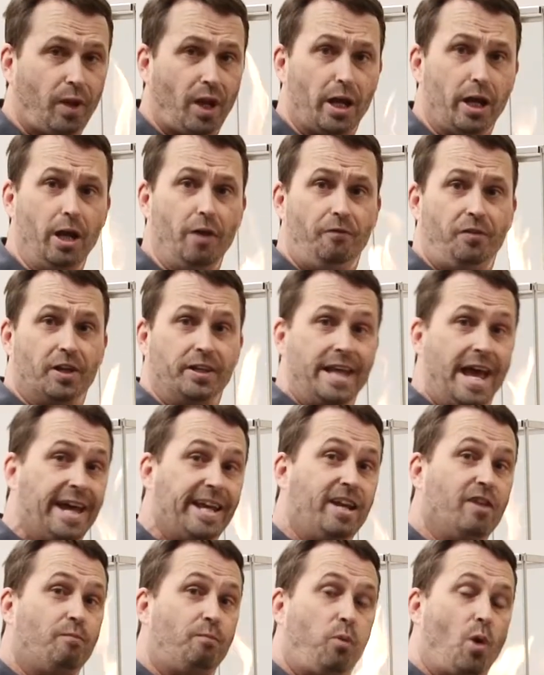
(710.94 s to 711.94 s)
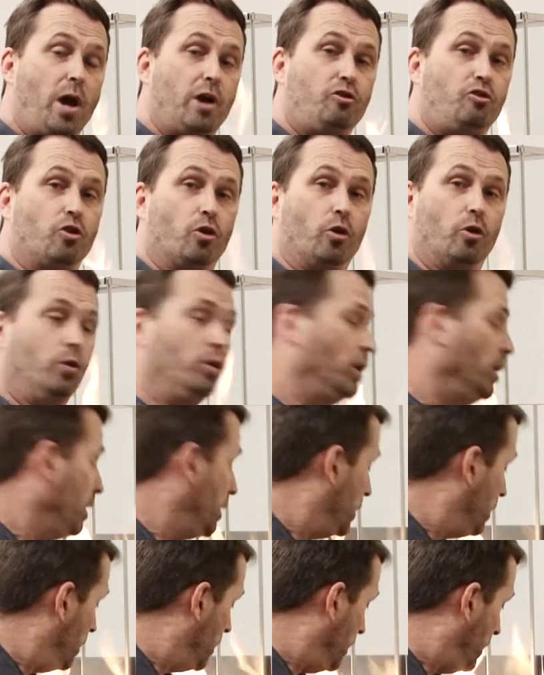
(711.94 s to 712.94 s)
If the negative pressure
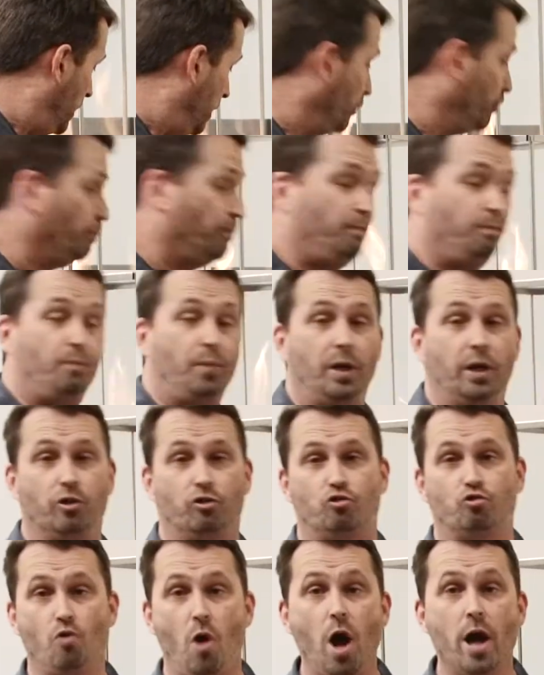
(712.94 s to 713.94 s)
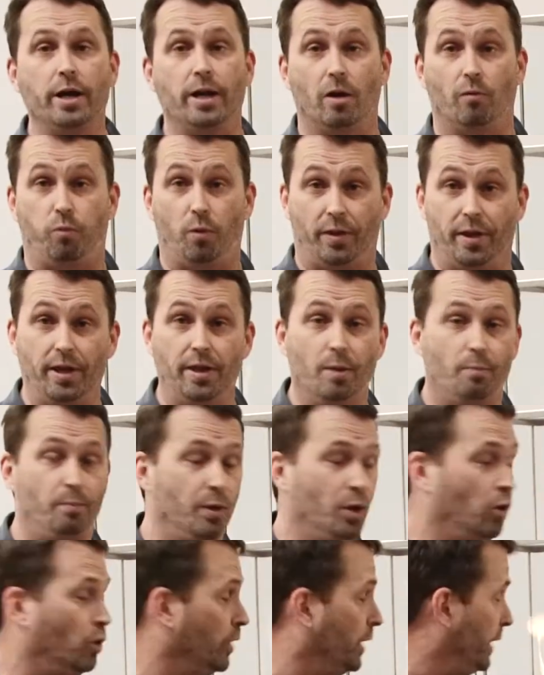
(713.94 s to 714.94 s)
is strong enough within the
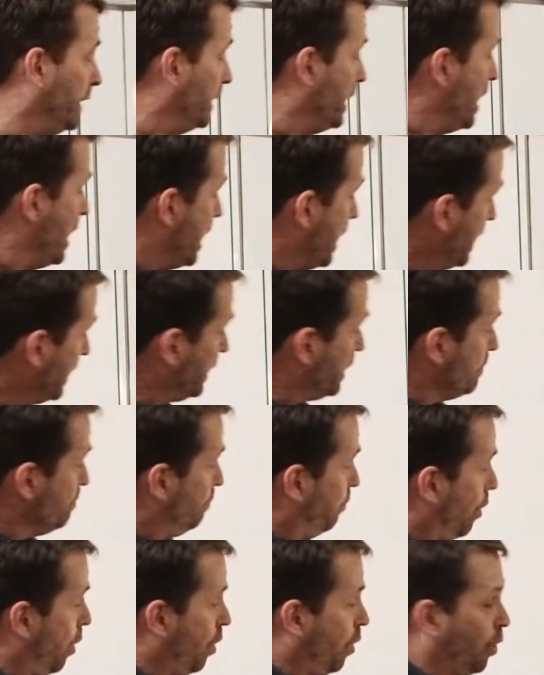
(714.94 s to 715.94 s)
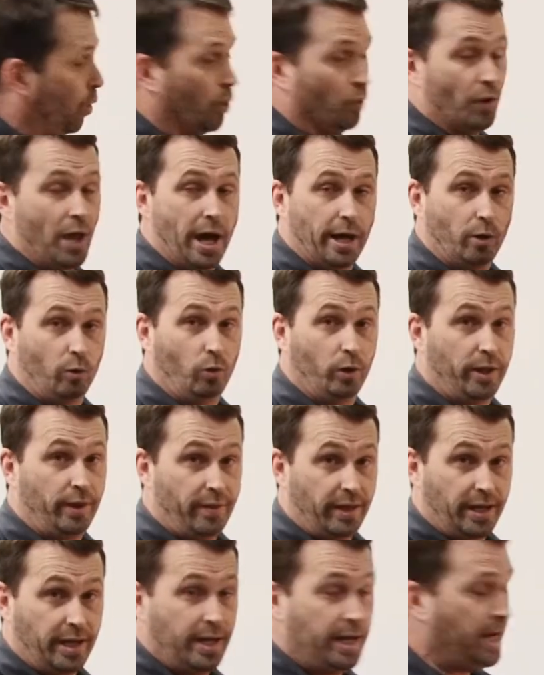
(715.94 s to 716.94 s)
building, it can pull not only
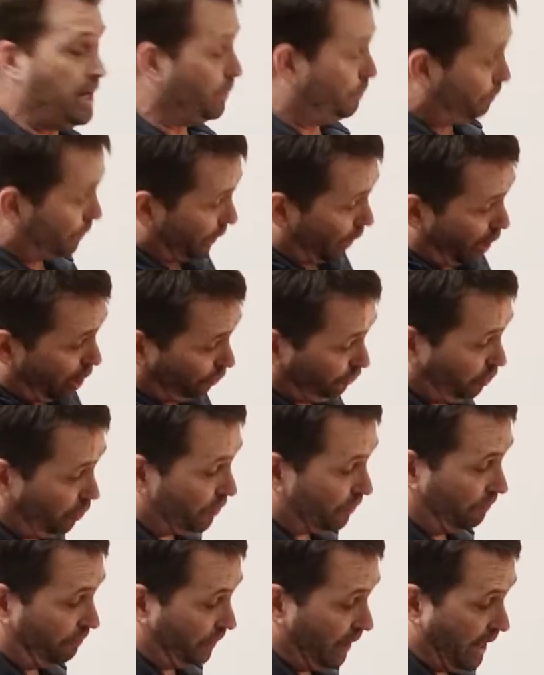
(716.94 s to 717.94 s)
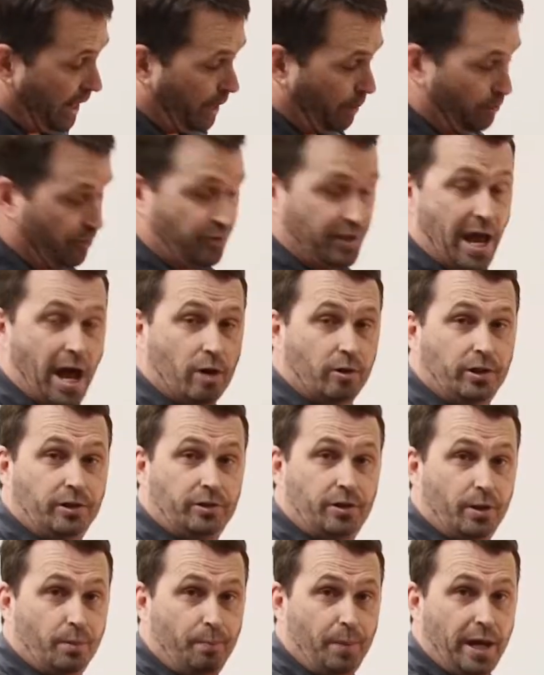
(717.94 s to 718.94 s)
the heat but also the flames down
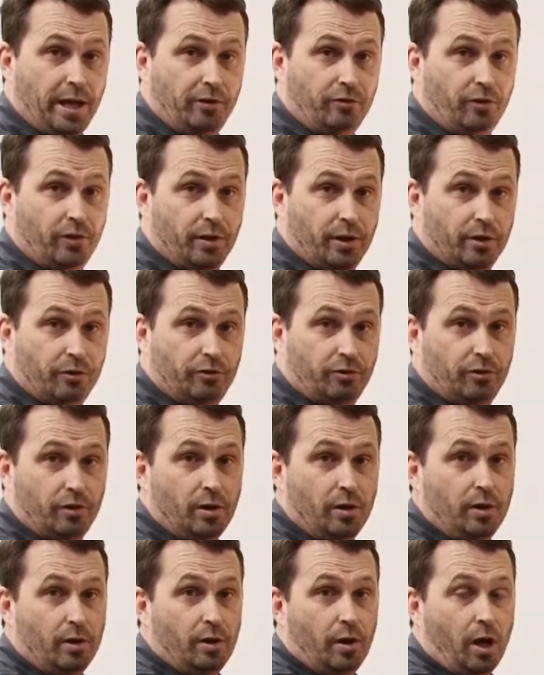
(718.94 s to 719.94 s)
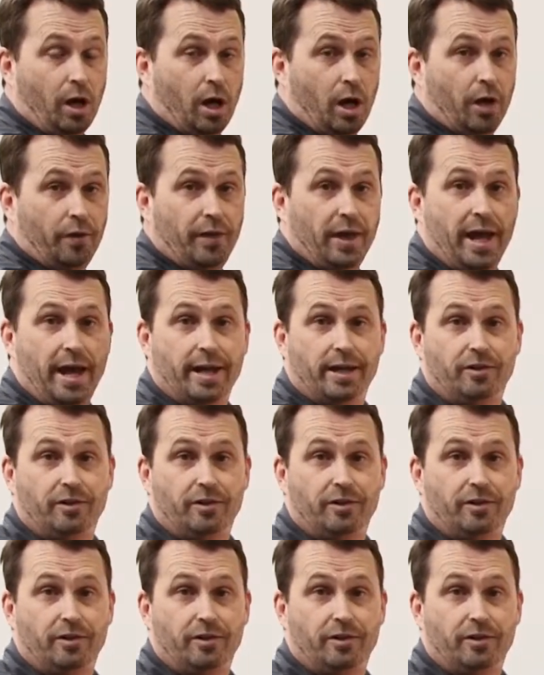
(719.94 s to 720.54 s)
into the base of this, the head